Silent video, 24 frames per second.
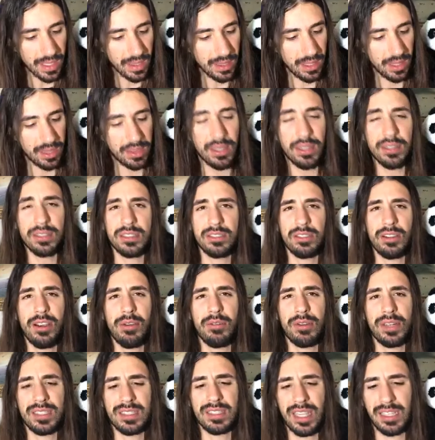the third story I
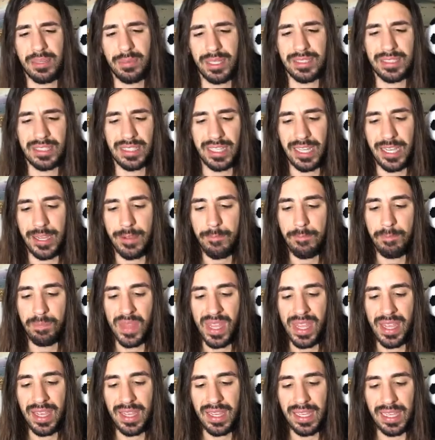want to talk about today
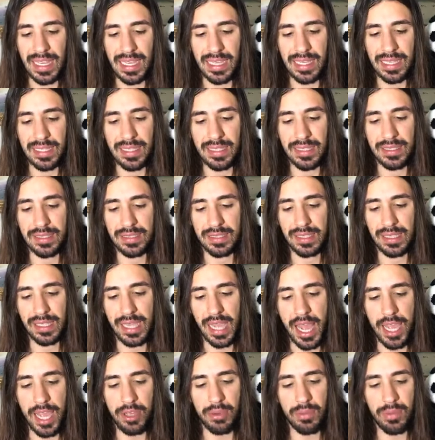is
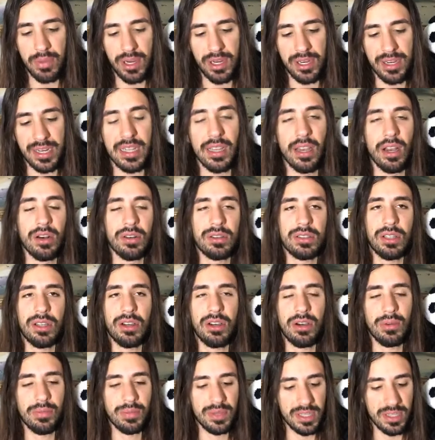Kyle Murray,
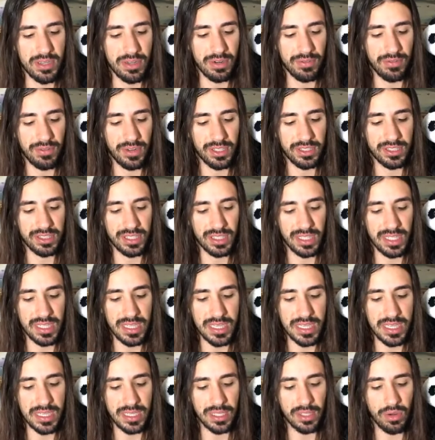Oklahoma
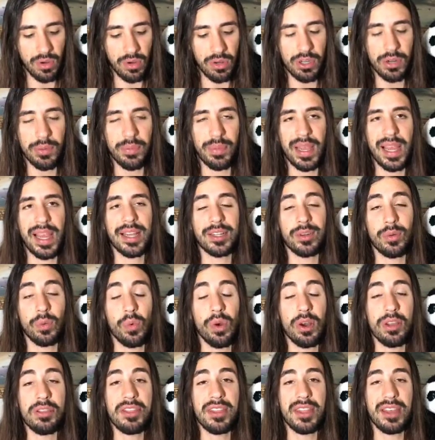University quarterback,
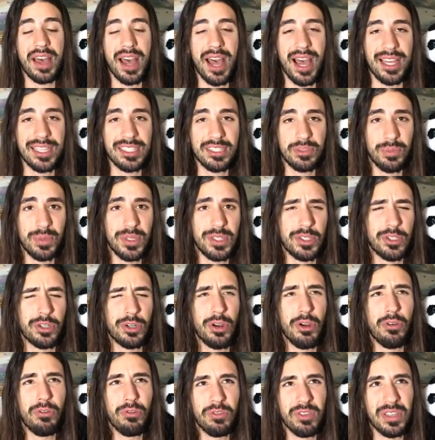won the Heisman
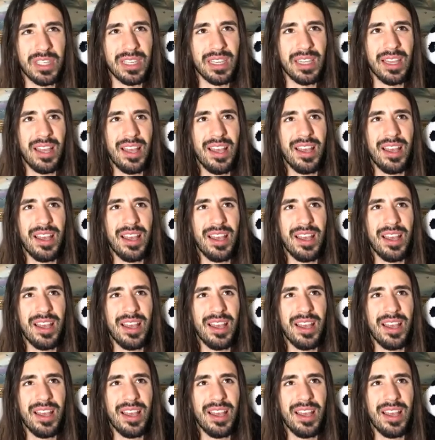Trophy.